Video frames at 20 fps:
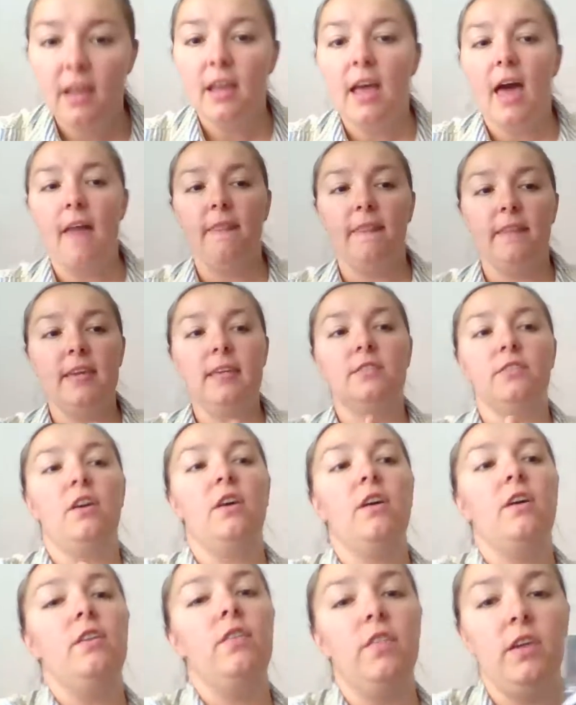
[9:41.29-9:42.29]
And these
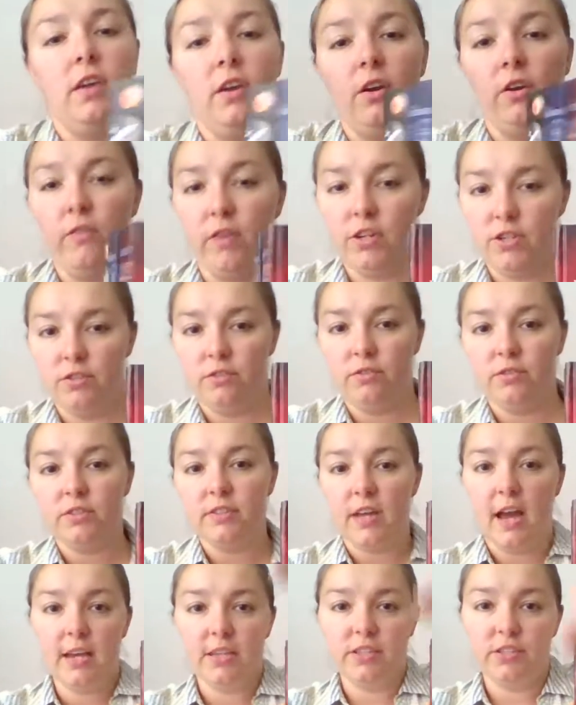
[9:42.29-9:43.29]
are the original
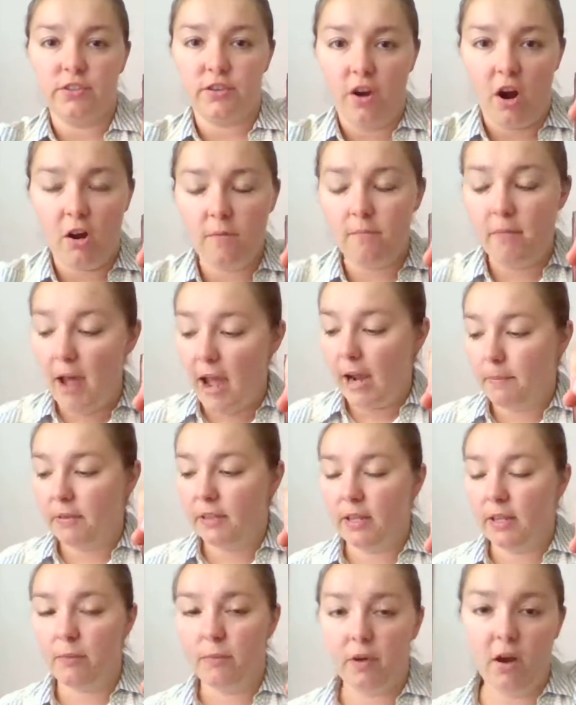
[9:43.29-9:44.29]
size. They're hardback, but
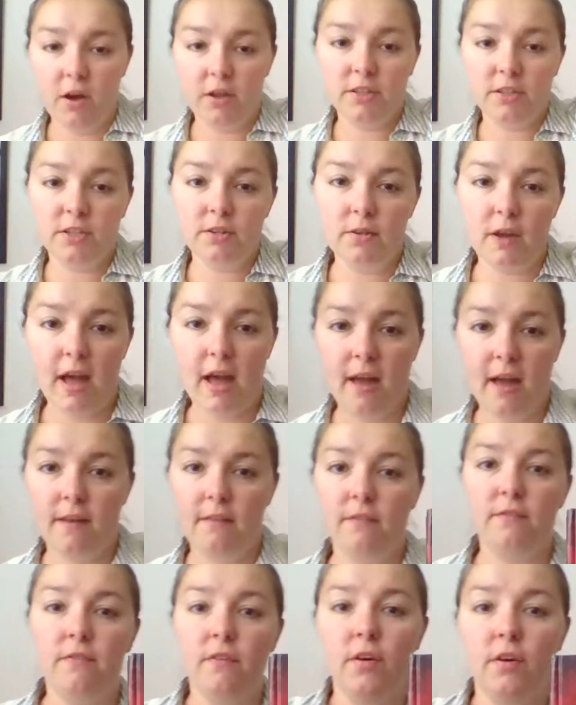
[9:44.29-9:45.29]
then we also have
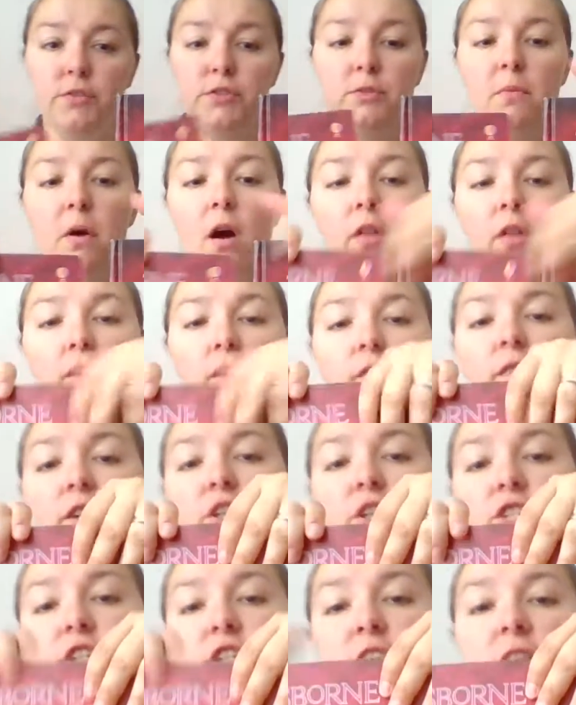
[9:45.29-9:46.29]
a smaller
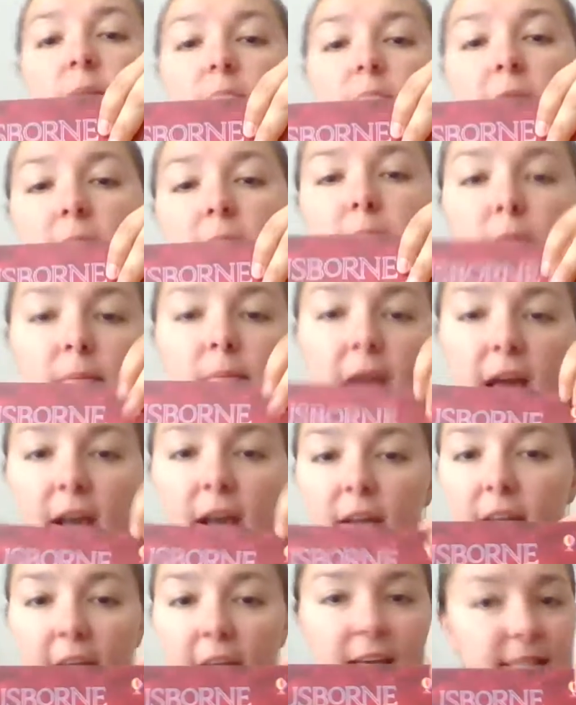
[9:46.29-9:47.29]
version in paperback.
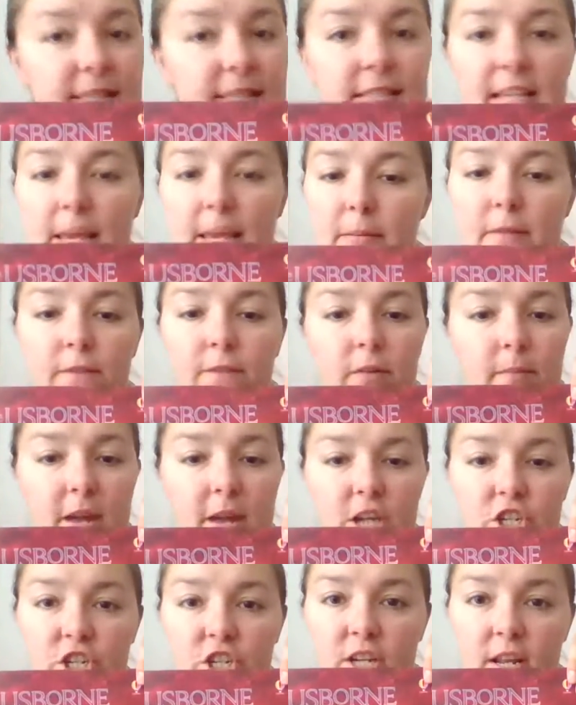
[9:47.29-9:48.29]
It has the same
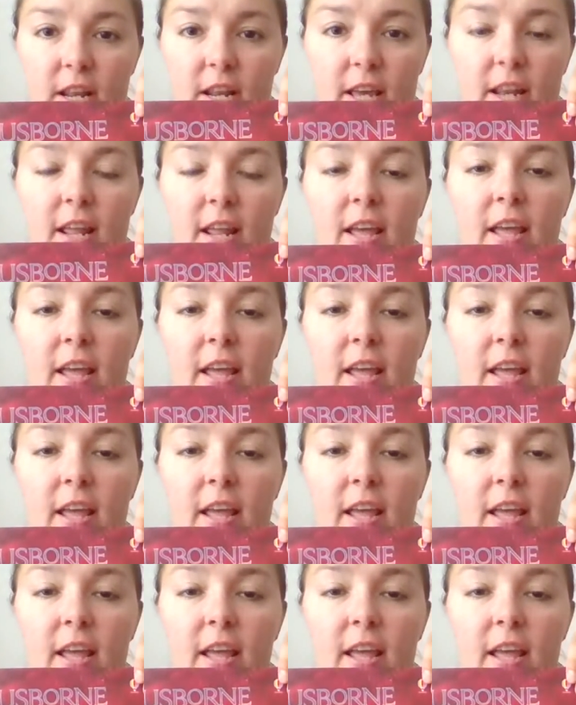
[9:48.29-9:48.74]
information in it.